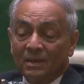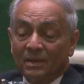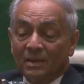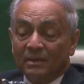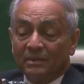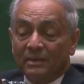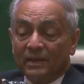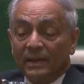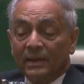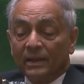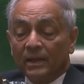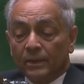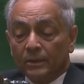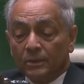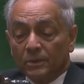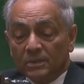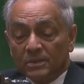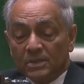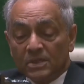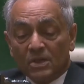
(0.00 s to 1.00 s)
that
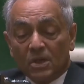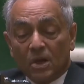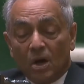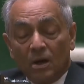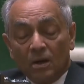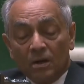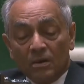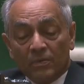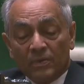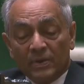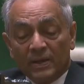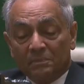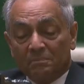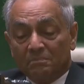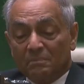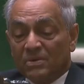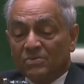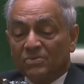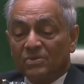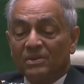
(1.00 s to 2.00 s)
includes concrete
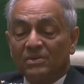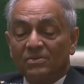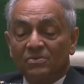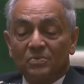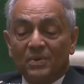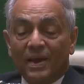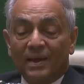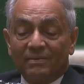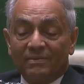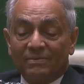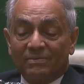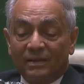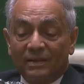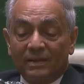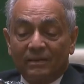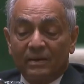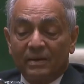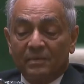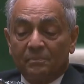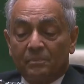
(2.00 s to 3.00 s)
measures to
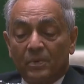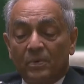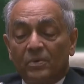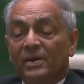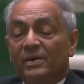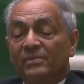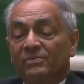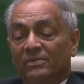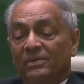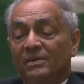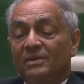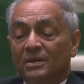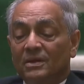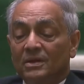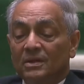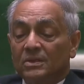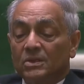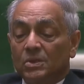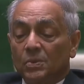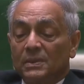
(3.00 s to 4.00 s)
accelerate progress
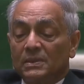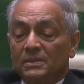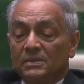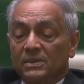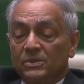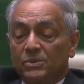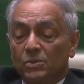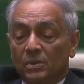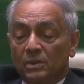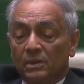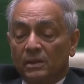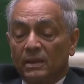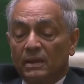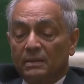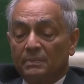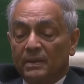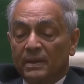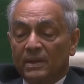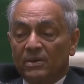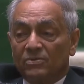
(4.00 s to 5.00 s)
towards the total
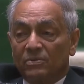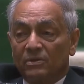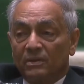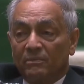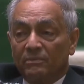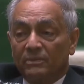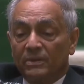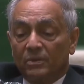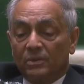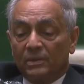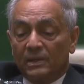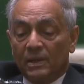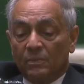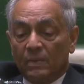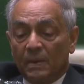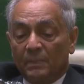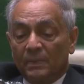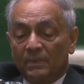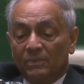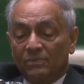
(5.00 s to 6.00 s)
elimination of nuclear
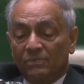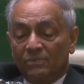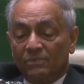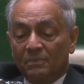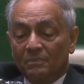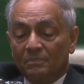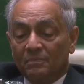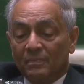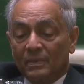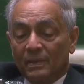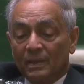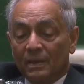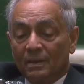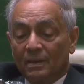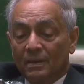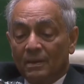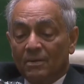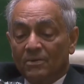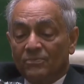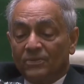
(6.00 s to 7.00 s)
weapons,
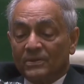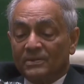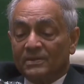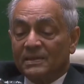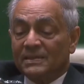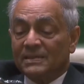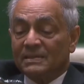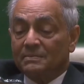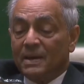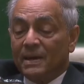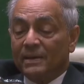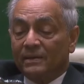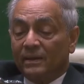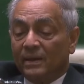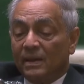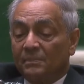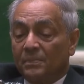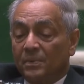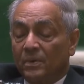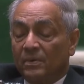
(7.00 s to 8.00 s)
for systematic
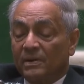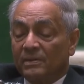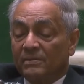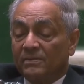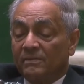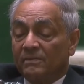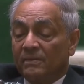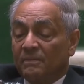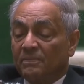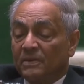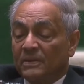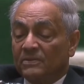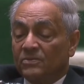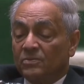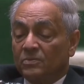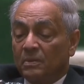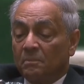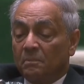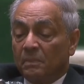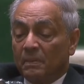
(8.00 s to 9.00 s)
and progressive efforts
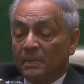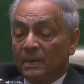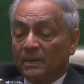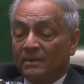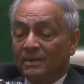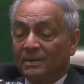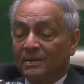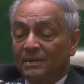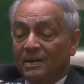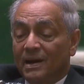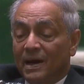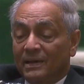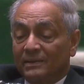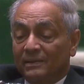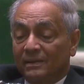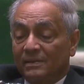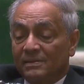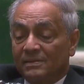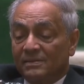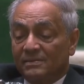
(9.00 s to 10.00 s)
to implement
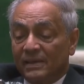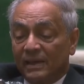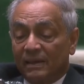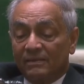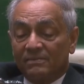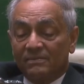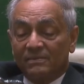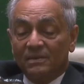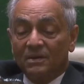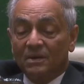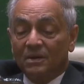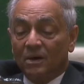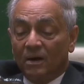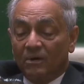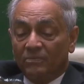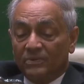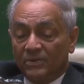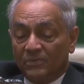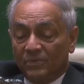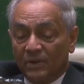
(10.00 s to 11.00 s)
Article 6
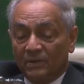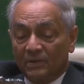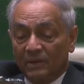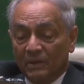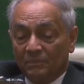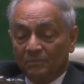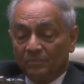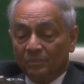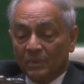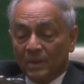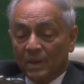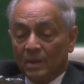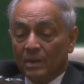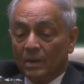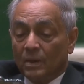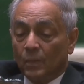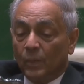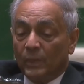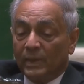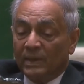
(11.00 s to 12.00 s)
of the treaty.
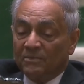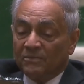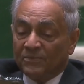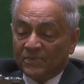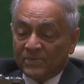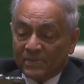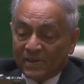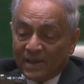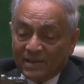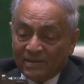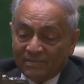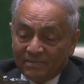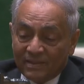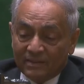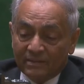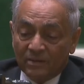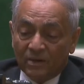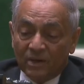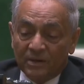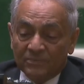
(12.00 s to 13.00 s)
We emphasize
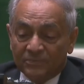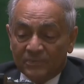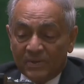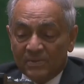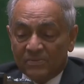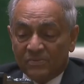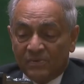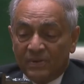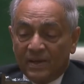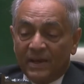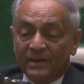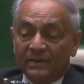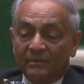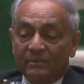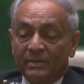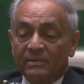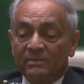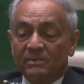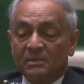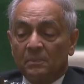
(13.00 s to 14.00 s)
that the conference
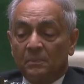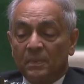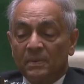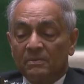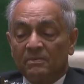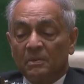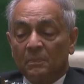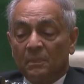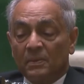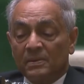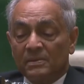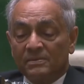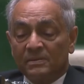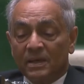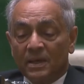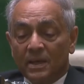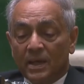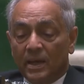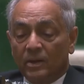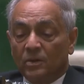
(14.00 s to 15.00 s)
reiterates the principles
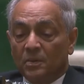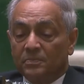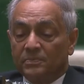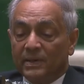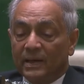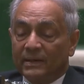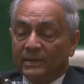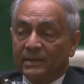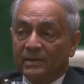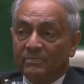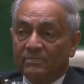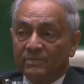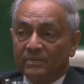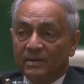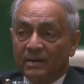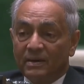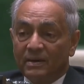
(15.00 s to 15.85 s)
and objectives,